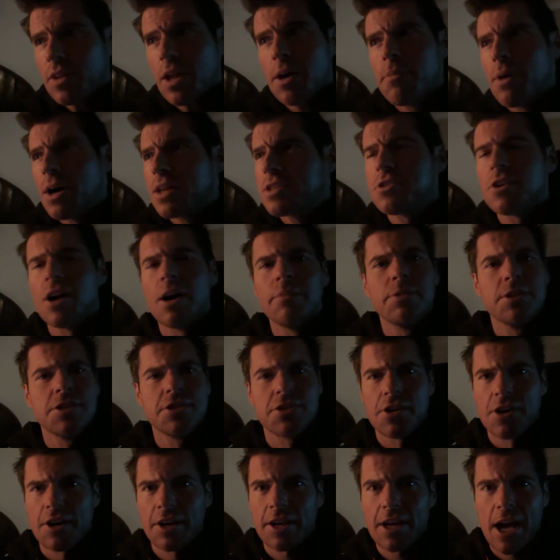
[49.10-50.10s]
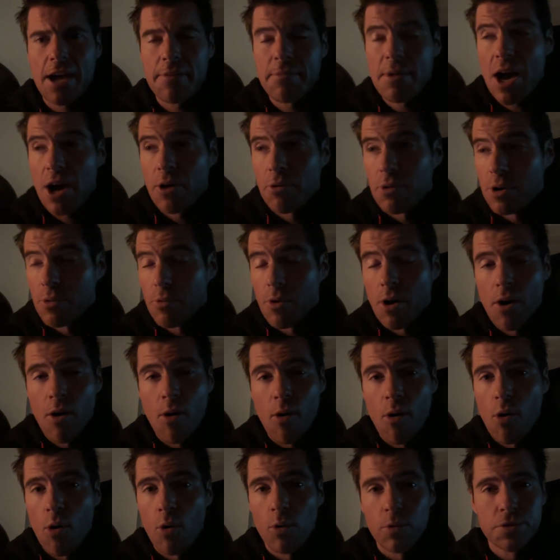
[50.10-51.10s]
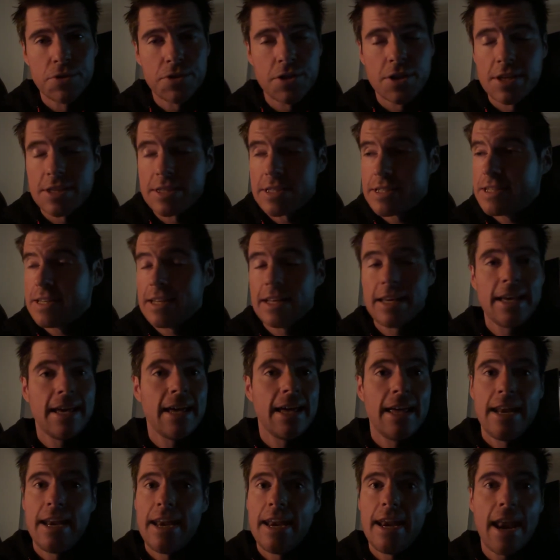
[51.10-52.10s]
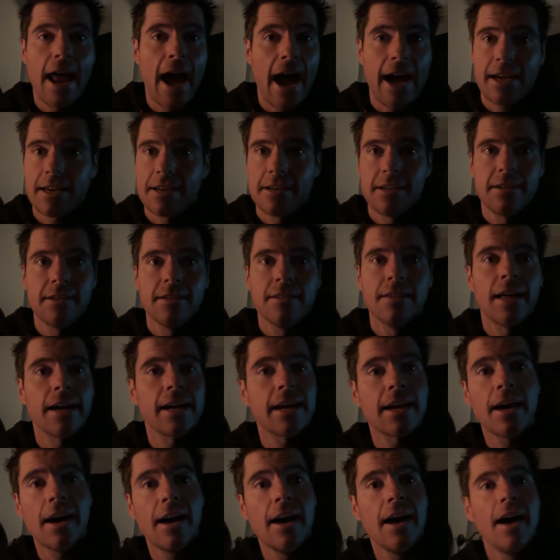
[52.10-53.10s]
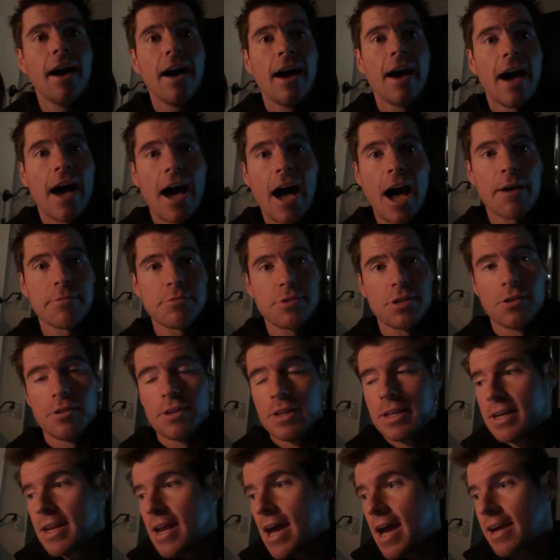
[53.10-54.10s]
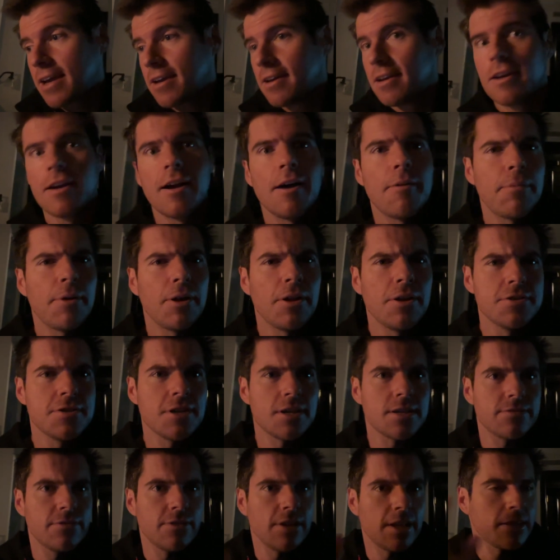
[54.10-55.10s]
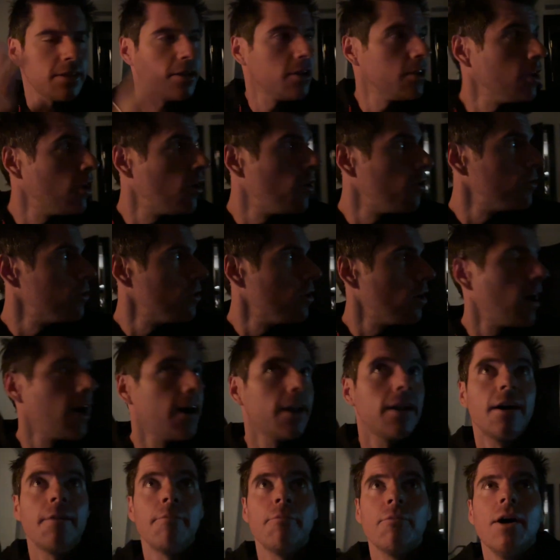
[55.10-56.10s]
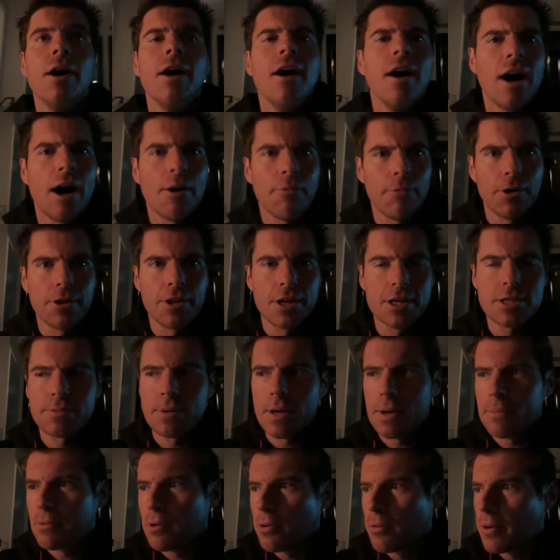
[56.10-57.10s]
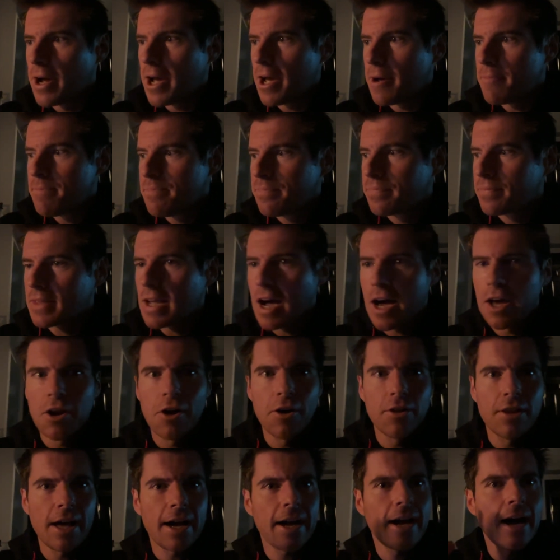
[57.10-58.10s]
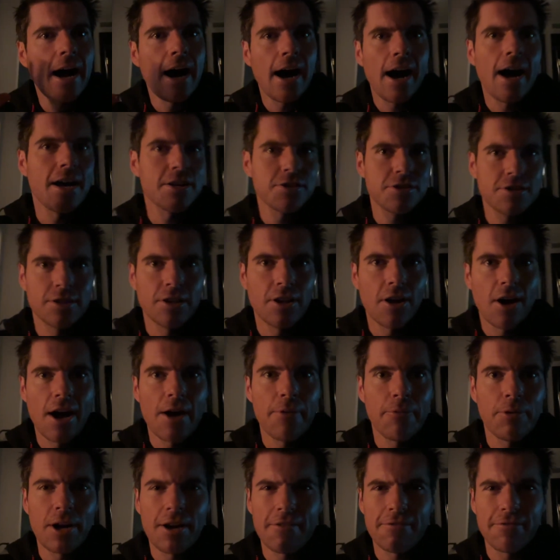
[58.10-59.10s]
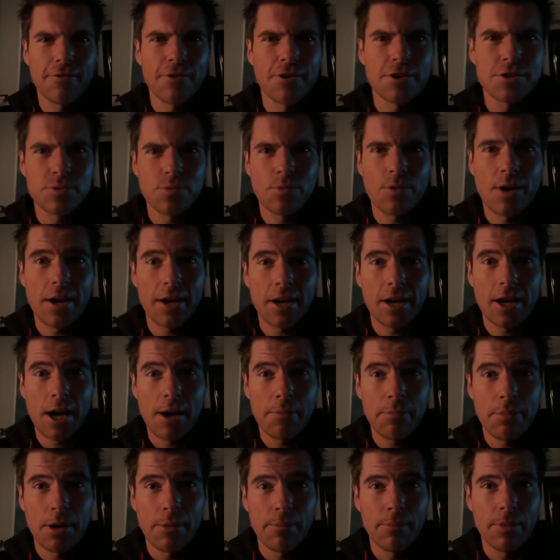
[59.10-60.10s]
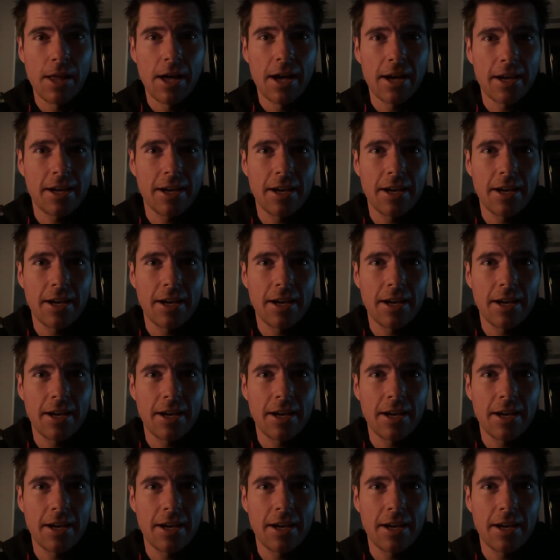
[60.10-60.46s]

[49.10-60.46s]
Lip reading: By the time dessert came out, we were all just knackered. Like, absolutely knackered. And I apologize for like the low light. I'm one of those people where I don't like harsh light when I first wake up. I'm like